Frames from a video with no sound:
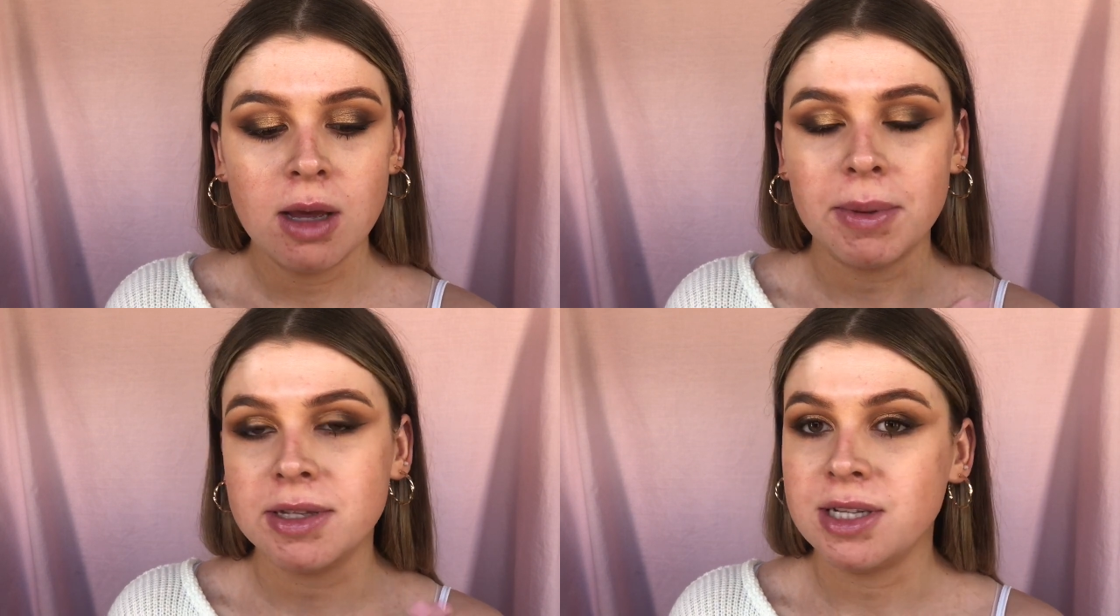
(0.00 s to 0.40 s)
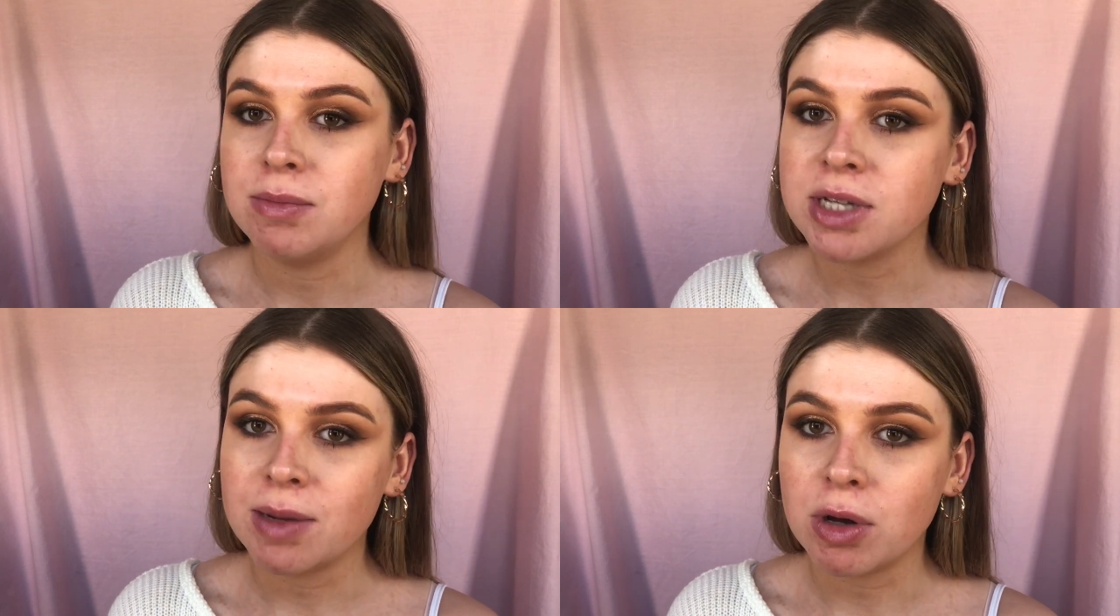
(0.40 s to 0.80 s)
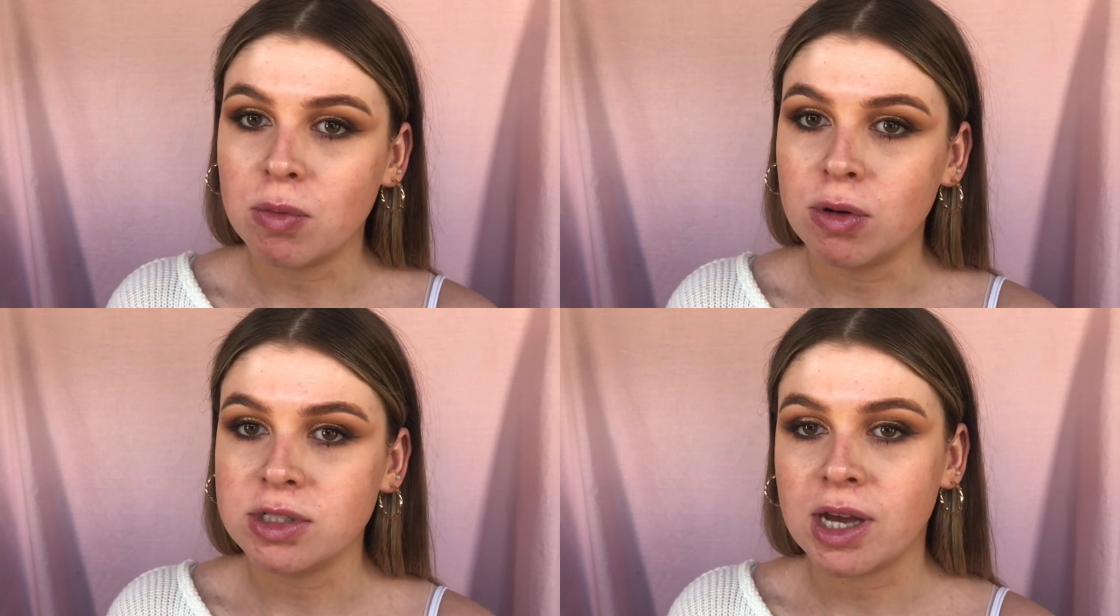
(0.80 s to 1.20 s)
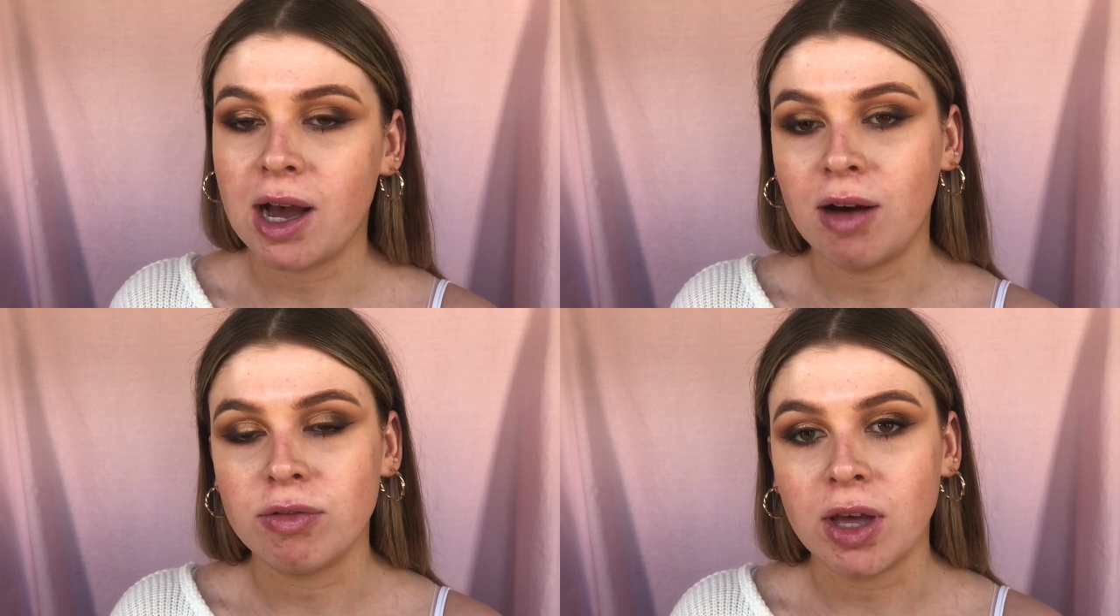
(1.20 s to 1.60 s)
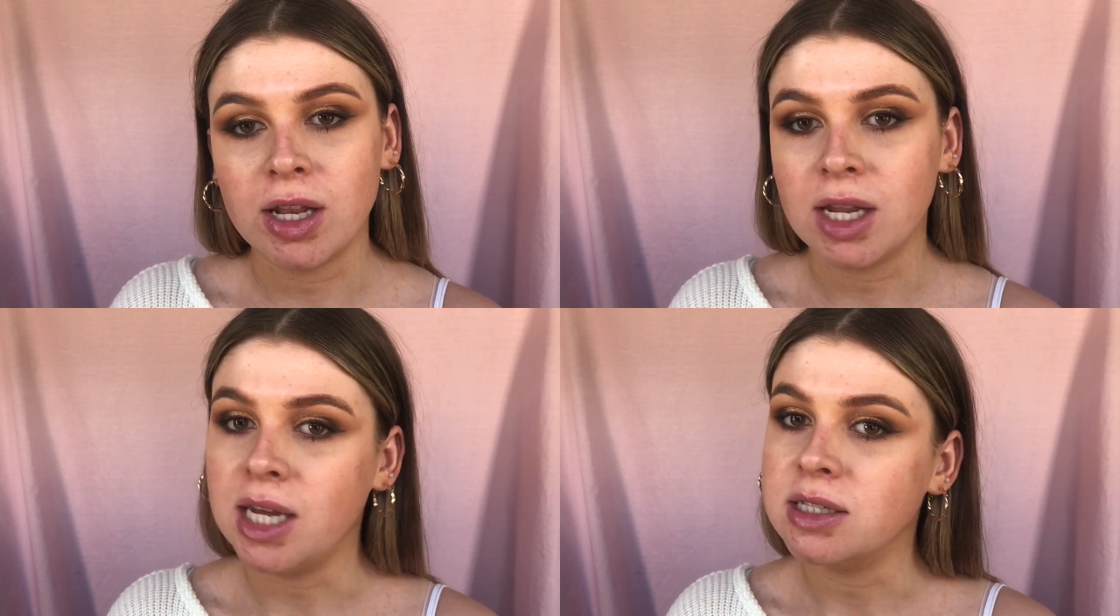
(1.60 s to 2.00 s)
but at the same time I want to have that
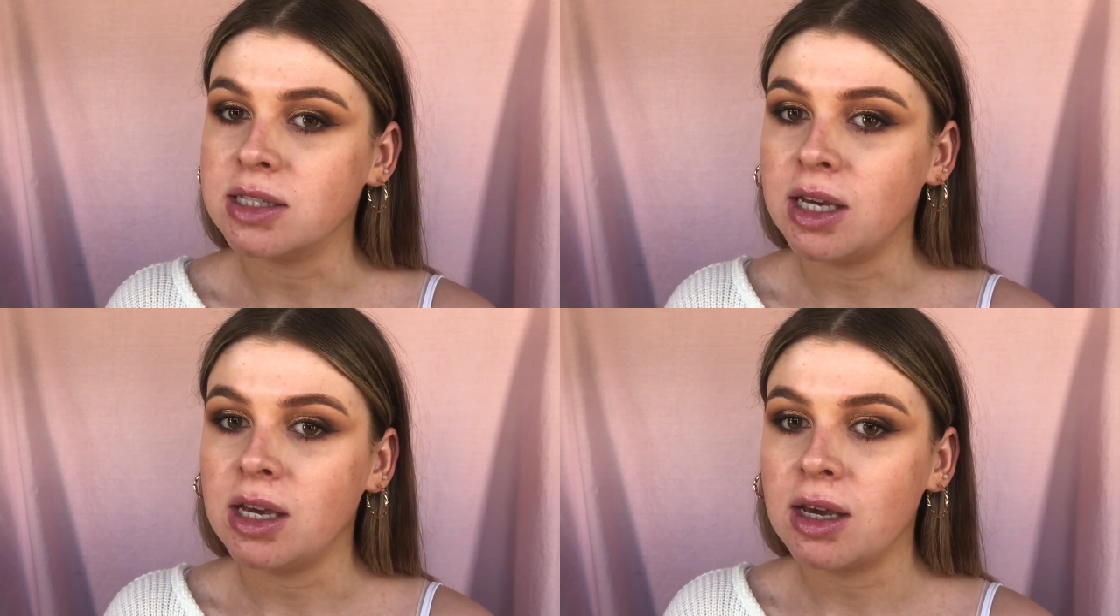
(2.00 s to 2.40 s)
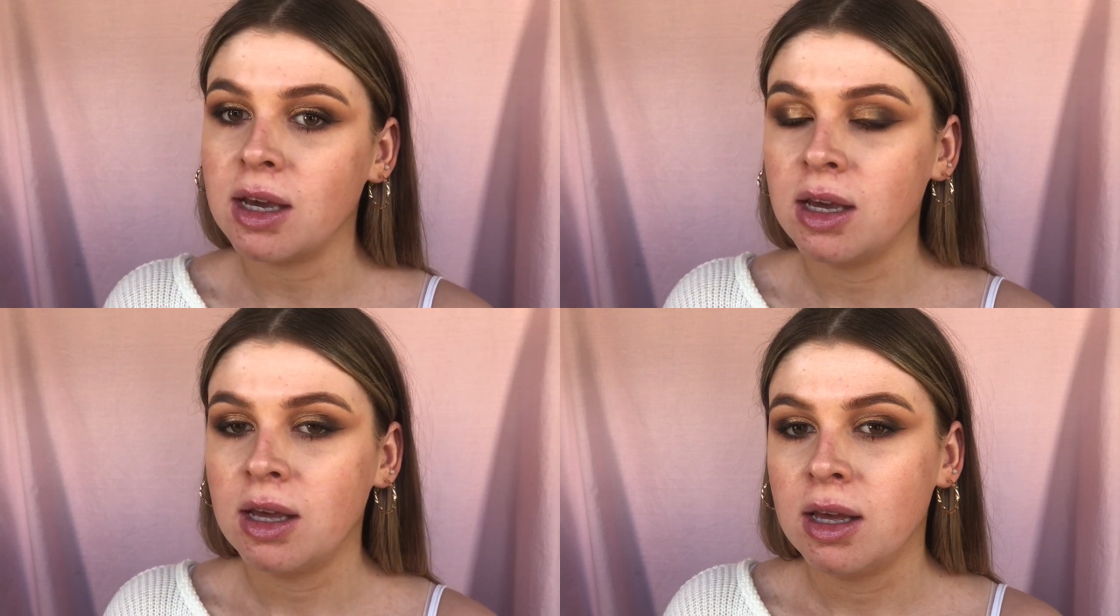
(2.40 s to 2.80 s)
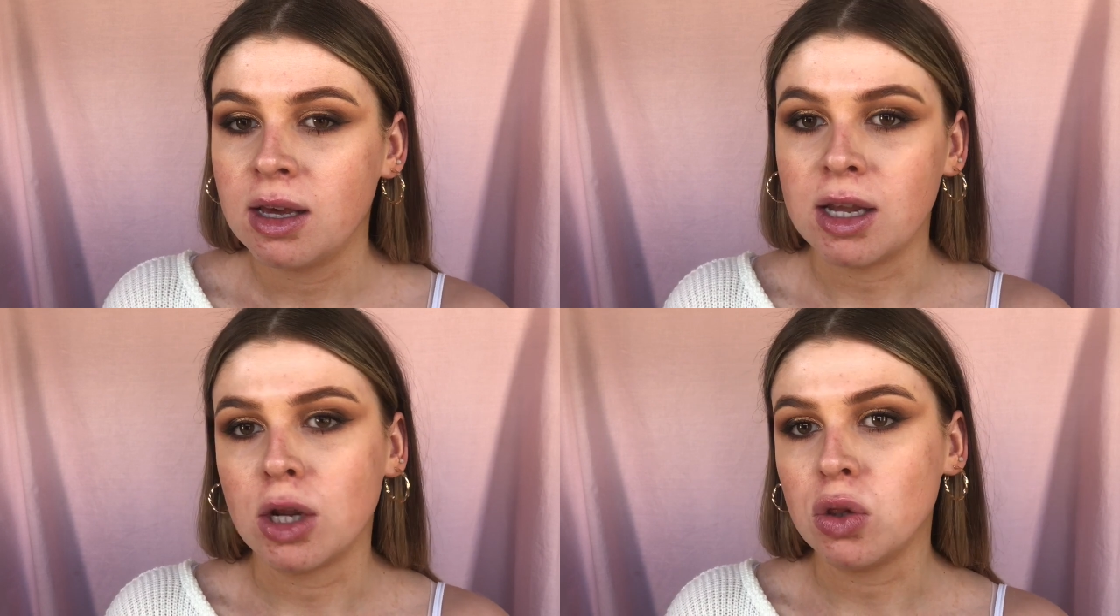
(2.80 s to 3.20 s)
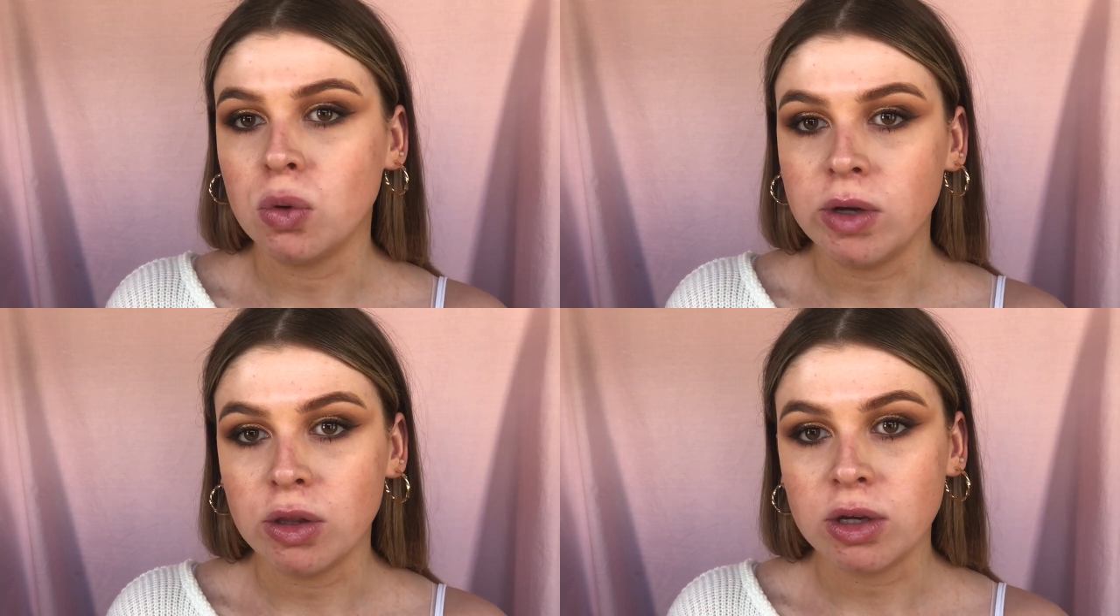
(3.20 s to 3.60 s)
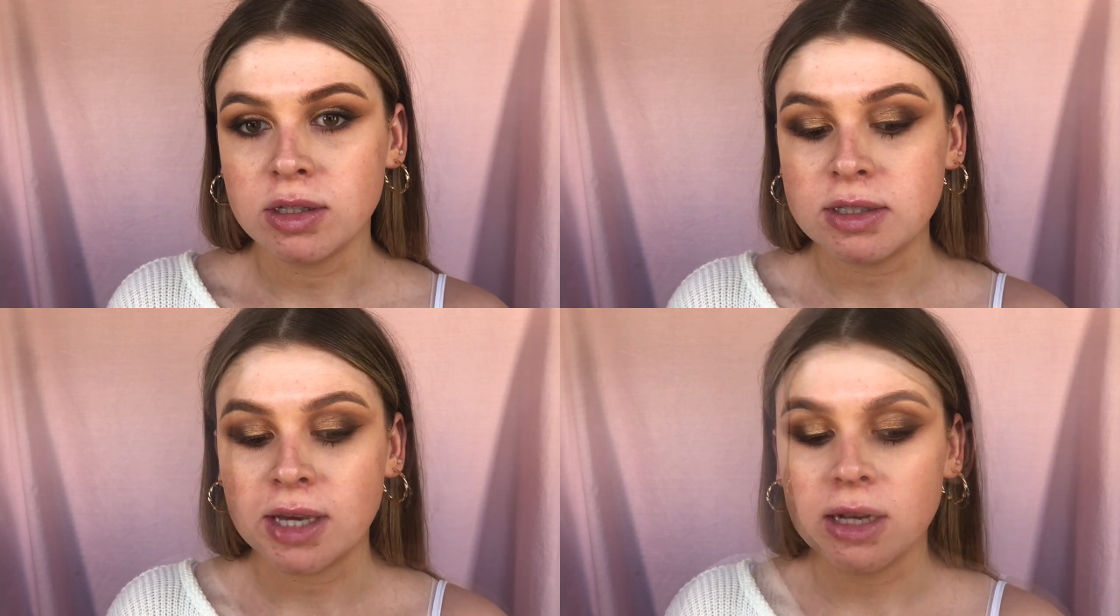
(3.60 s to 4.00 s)
nice like kind of glowy looking
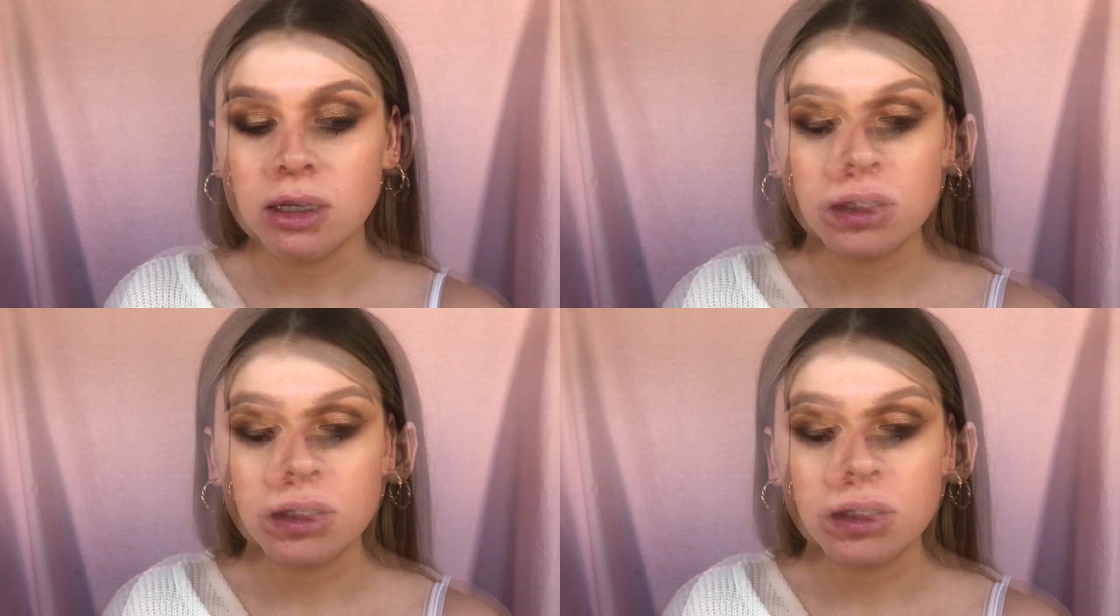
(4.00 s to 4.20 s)
skin.